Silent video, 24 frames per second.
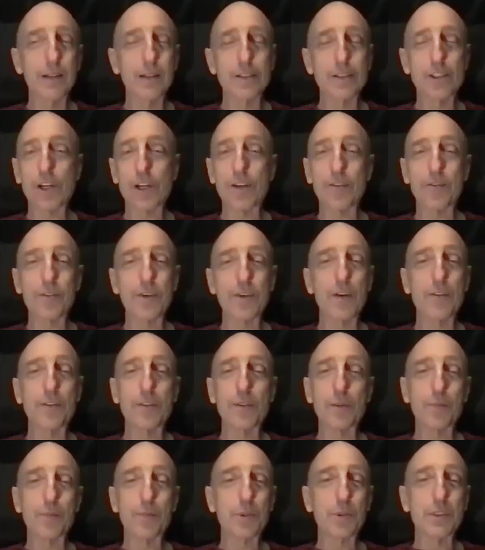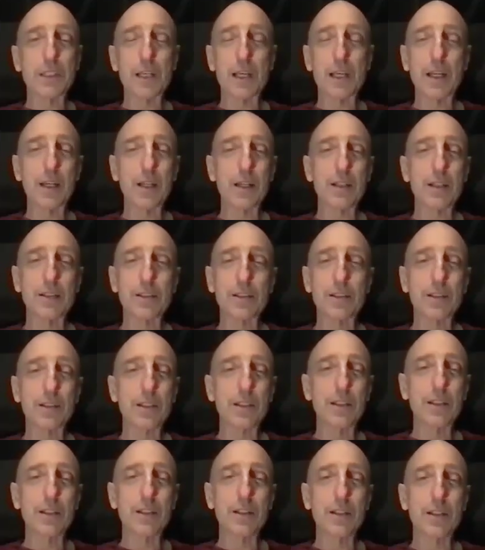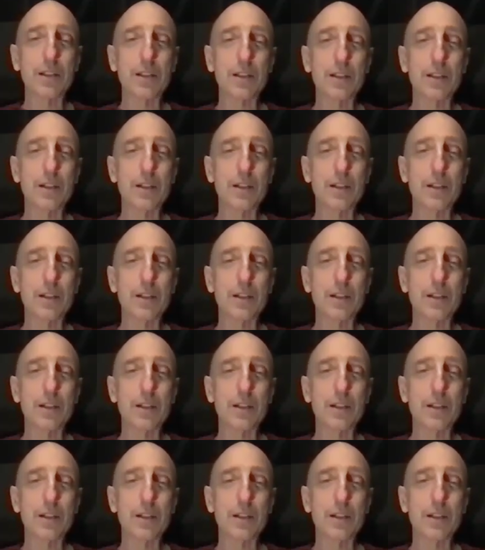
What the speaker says: the sheriff never put that in as a lead.